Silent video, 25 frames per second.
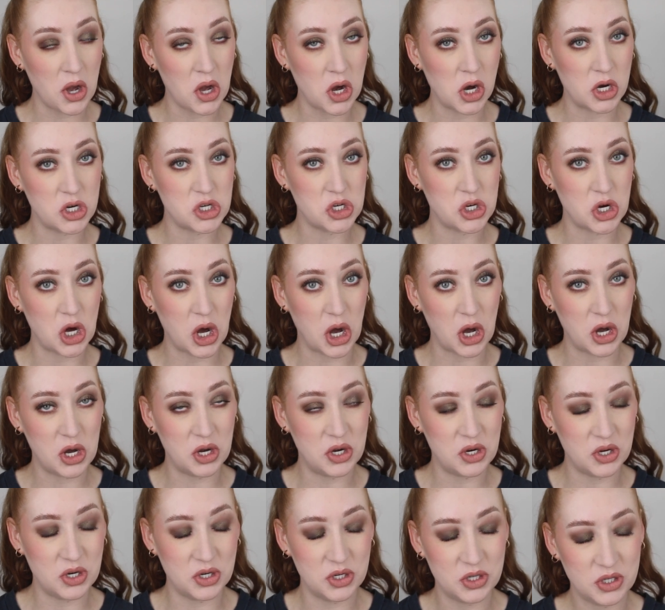a nice shade.
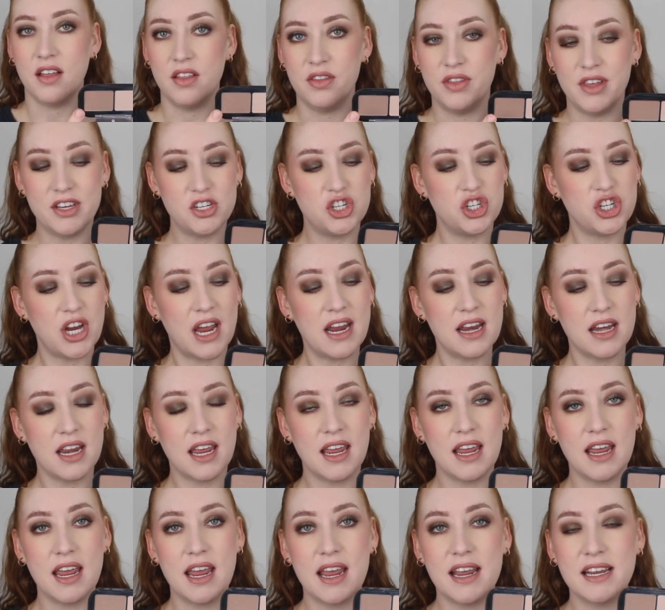This shade
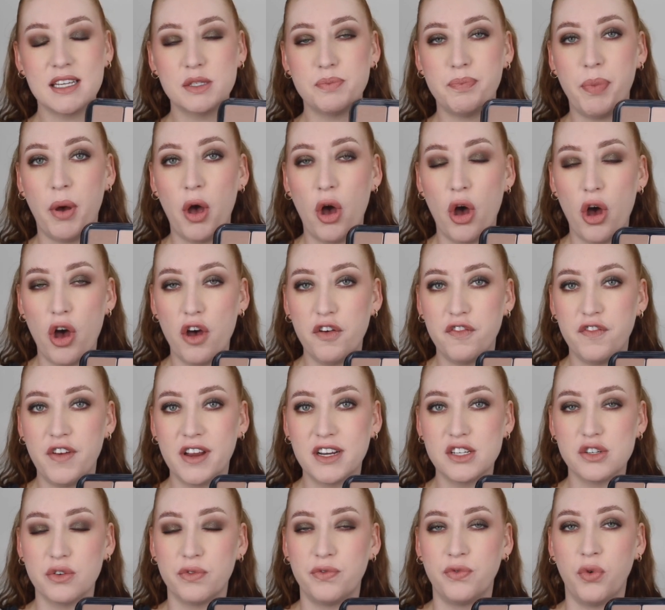here is
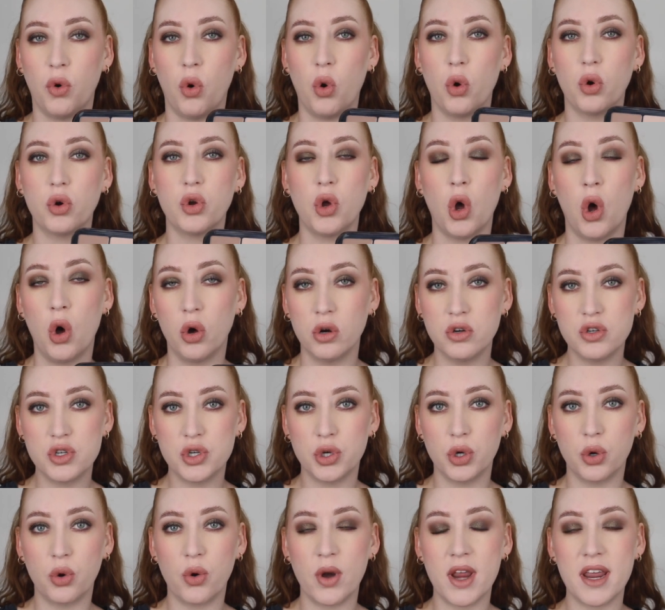perfect for
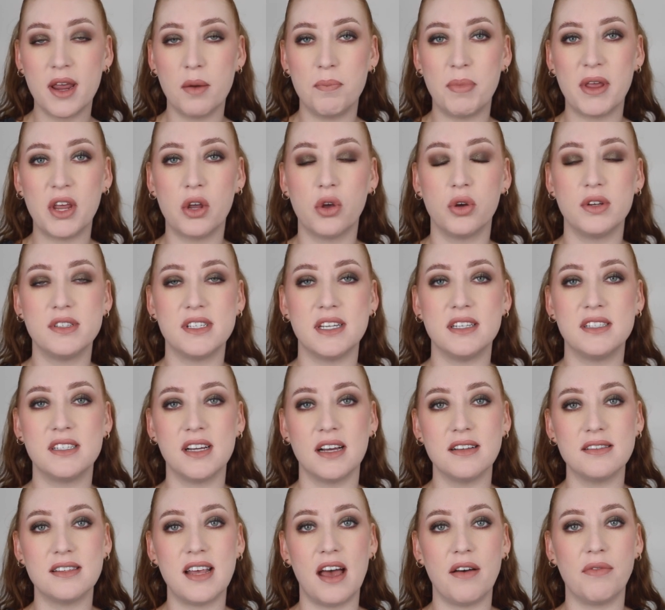contouring because it
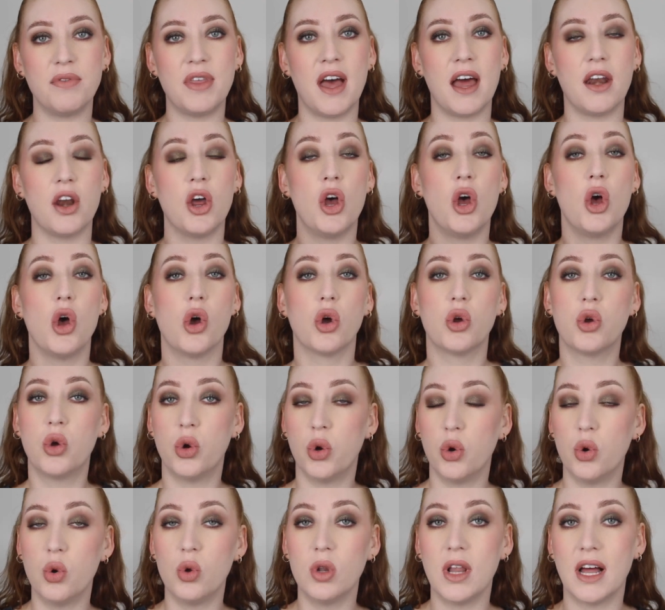does have that
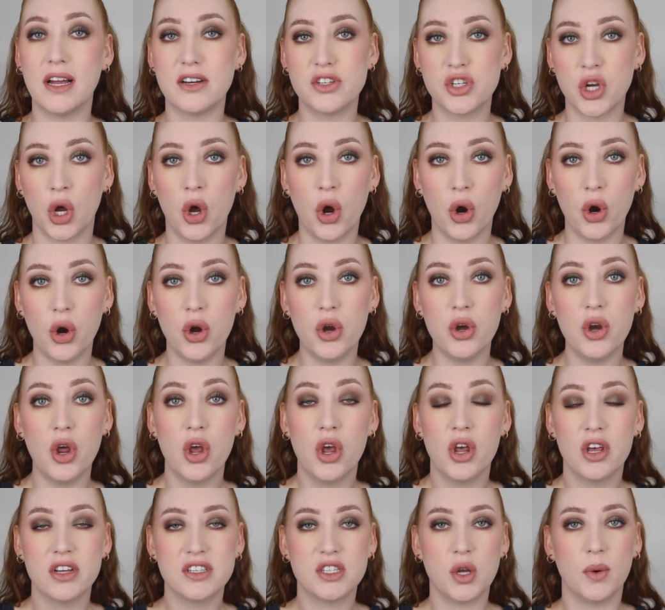cooler tone,
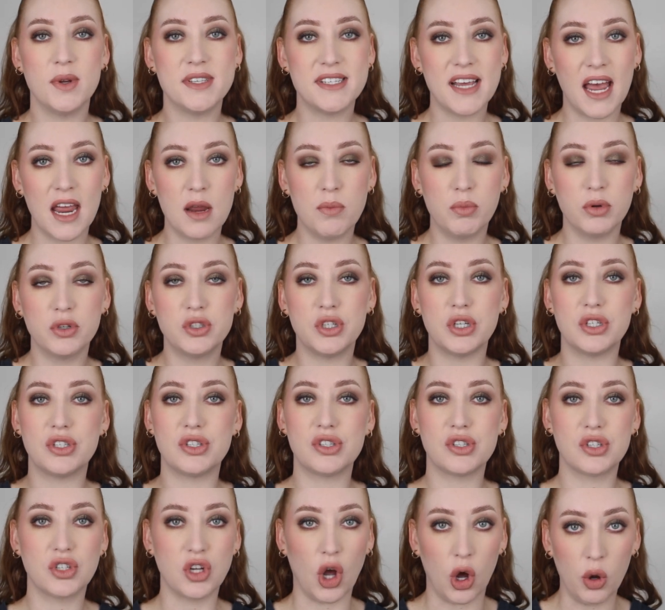so it's able to
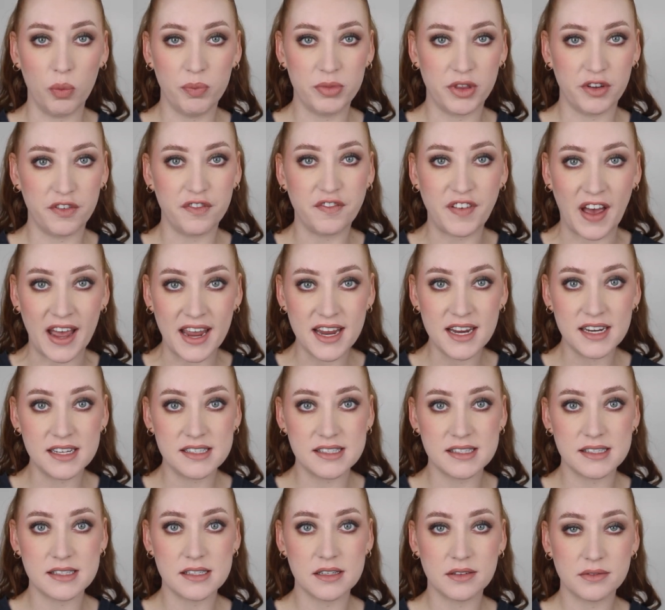sculpt the
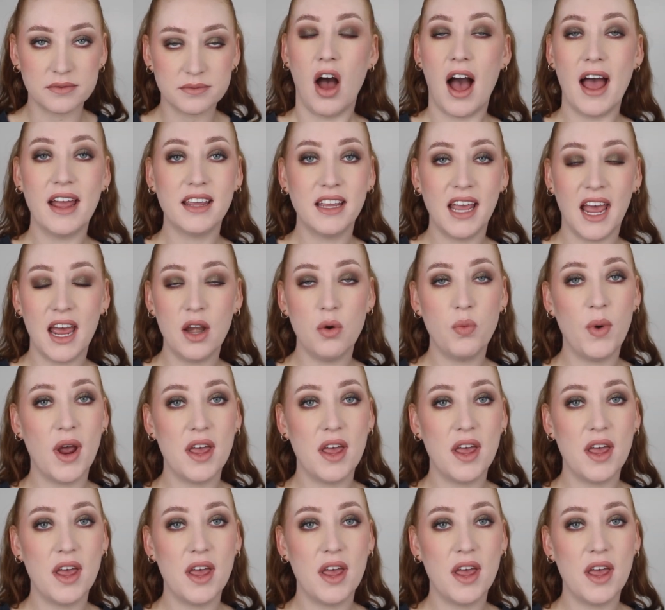face. I can